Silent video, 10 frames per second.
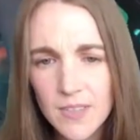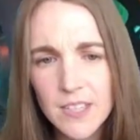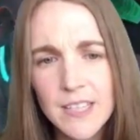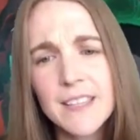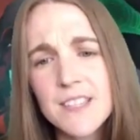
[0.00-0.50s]

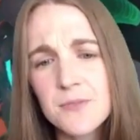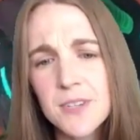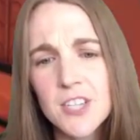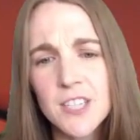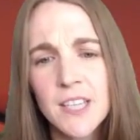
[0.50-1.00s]
In this
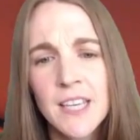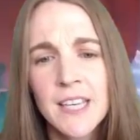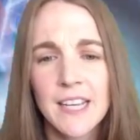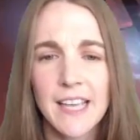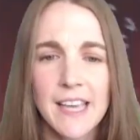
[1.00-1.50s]
region,
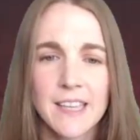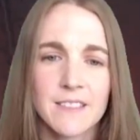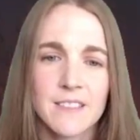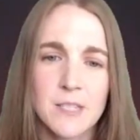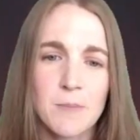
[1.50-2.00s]
again,
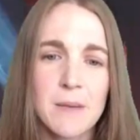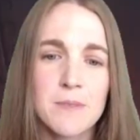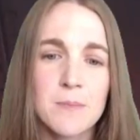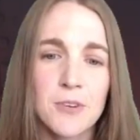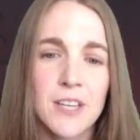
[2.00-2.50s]
this pipe
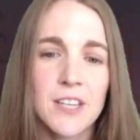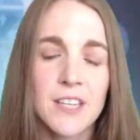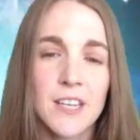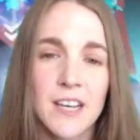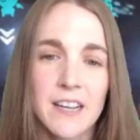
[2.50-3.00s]
is pretty
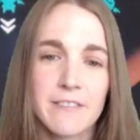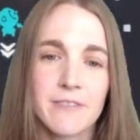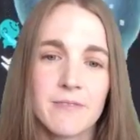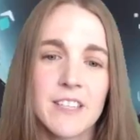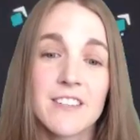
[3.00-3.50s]
good. I've
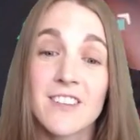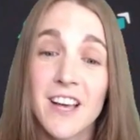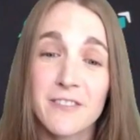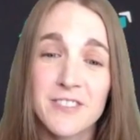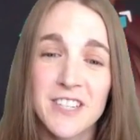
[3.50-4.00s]
hidden a
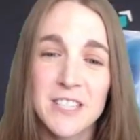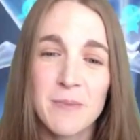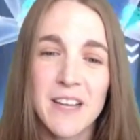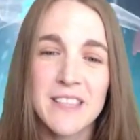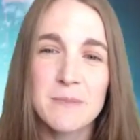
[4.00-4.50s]
lot of turrets
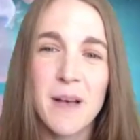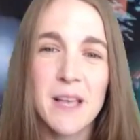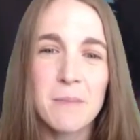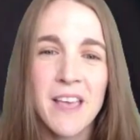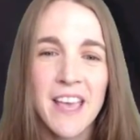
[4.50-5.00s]
behind this
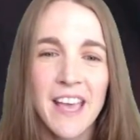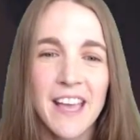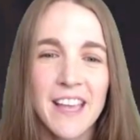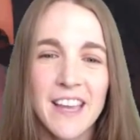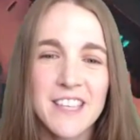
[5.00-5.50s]
pipe,
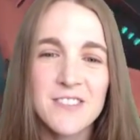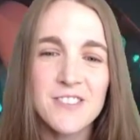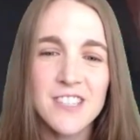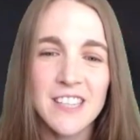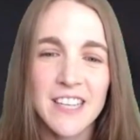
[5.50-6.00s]
and I
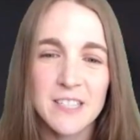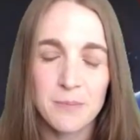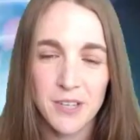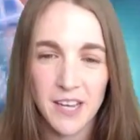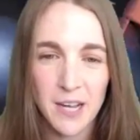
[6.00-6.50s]
usually like to
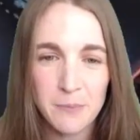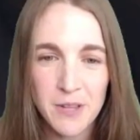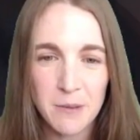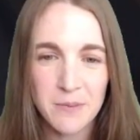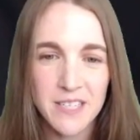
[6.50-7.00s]
put a couple
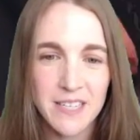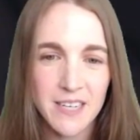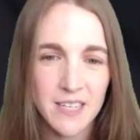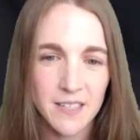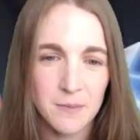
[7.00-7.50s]
up
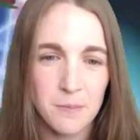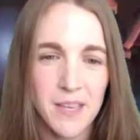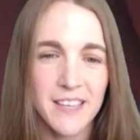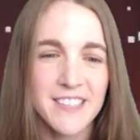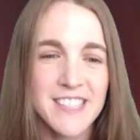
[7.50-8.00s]
here,
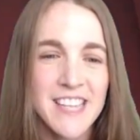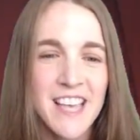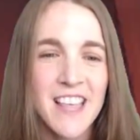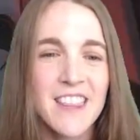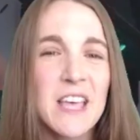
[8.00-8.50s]
because
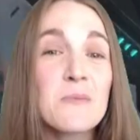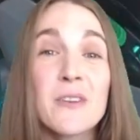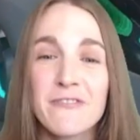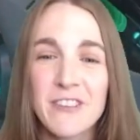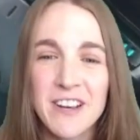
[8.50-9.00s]
then when
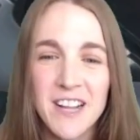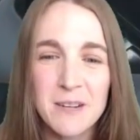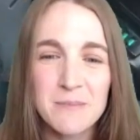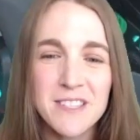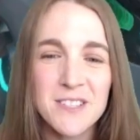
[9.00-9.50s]
a Pharah
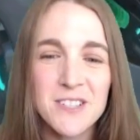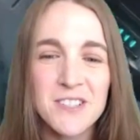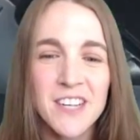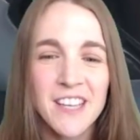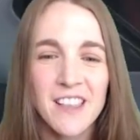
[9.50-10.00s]
comes through,
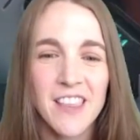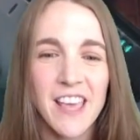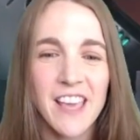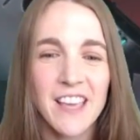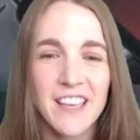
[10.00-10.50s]

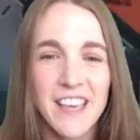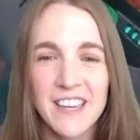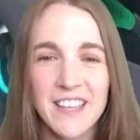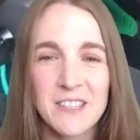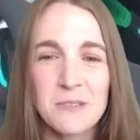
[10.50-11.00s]
they
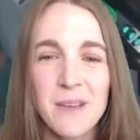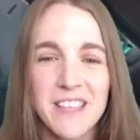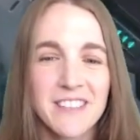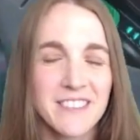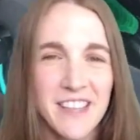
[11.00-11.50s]
get killed by
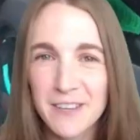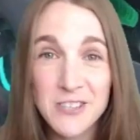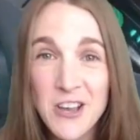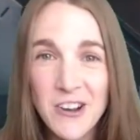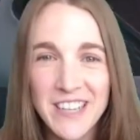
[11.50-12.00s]
these and they have
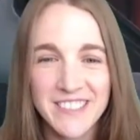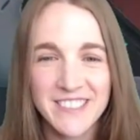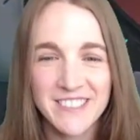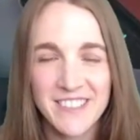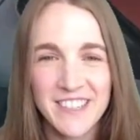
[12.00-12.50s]
no idea
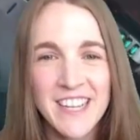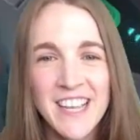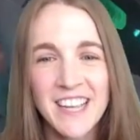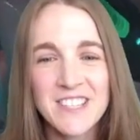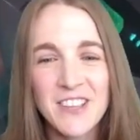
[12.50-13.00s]
they're there.
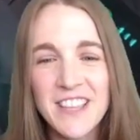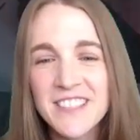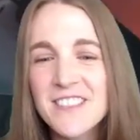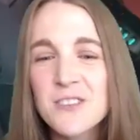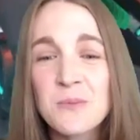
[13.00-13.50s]
And so like
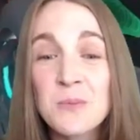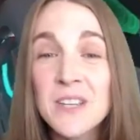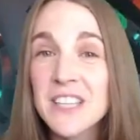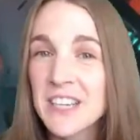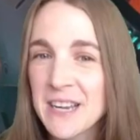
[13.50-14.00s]
this is a
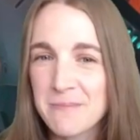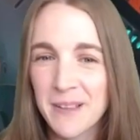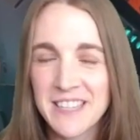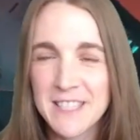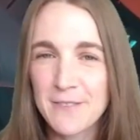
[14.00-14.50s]
really great
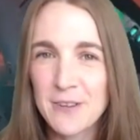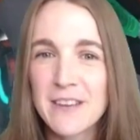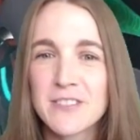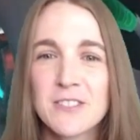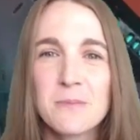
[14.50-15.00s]
place if you
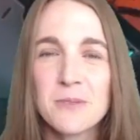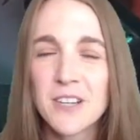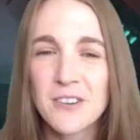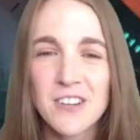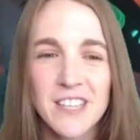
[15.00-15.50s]
have a super
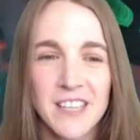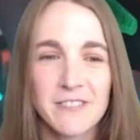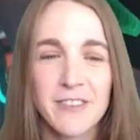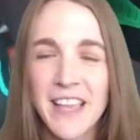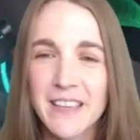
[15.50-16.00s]
annoying
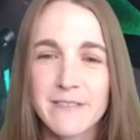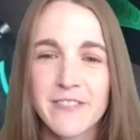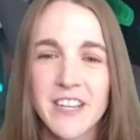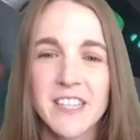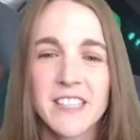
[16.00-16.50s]
flanking
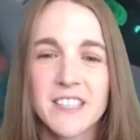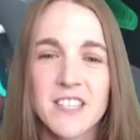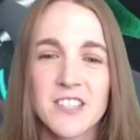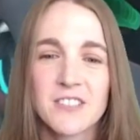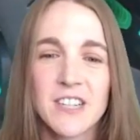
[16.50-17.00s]
Pharah
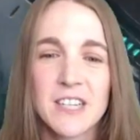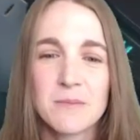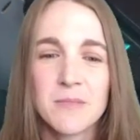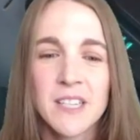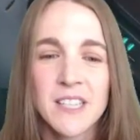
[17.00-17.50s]

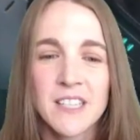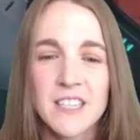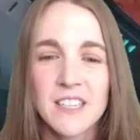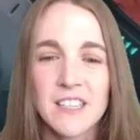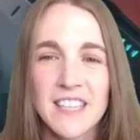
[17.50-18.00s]

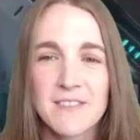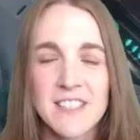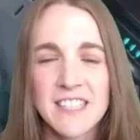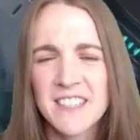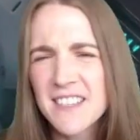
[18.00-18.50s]
to leave these
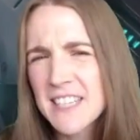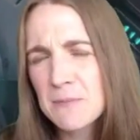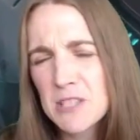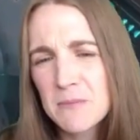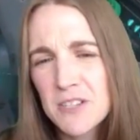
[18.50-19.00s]
here. It doesn't help
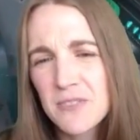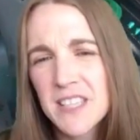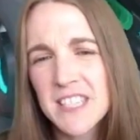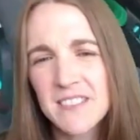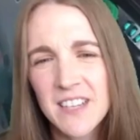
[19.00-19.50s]
you so much with the
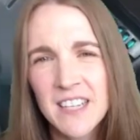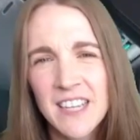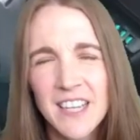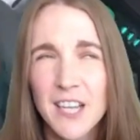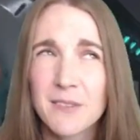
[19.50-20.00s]
Diva.
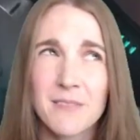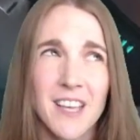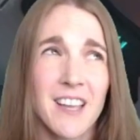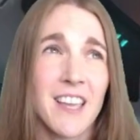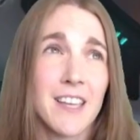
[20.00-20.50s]
It
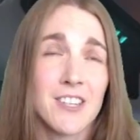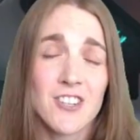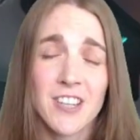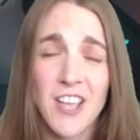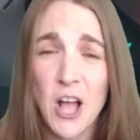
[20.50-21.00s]

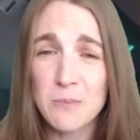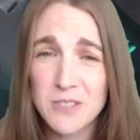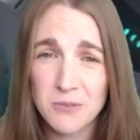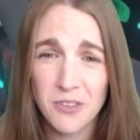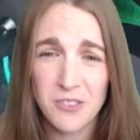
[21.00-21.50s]
occasionally helps
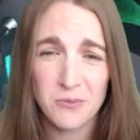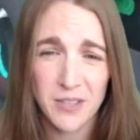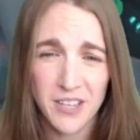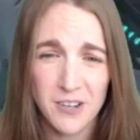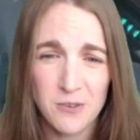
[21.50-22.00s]
you with the
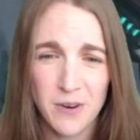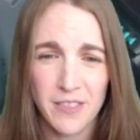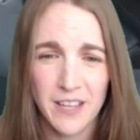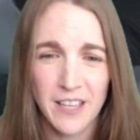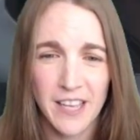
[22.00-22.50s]
Widow, where
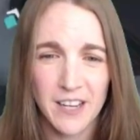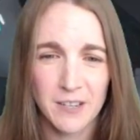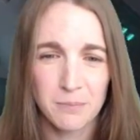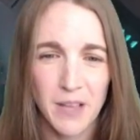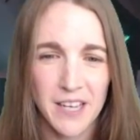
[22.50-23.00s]
they like are
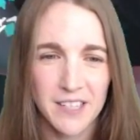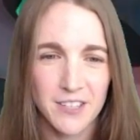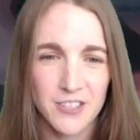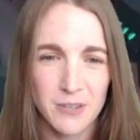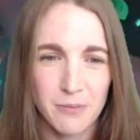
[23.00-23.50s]
planning to
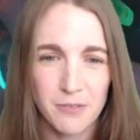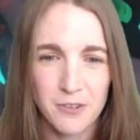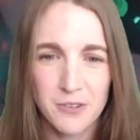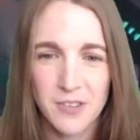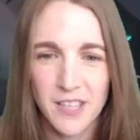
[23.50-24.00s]
jump
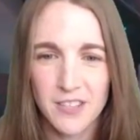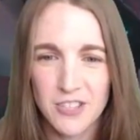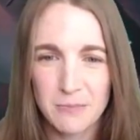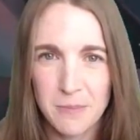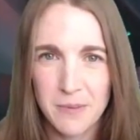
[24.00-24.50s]
through and then
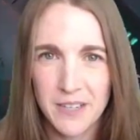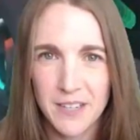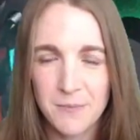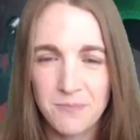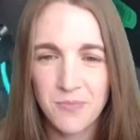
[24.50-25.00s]
jump up here.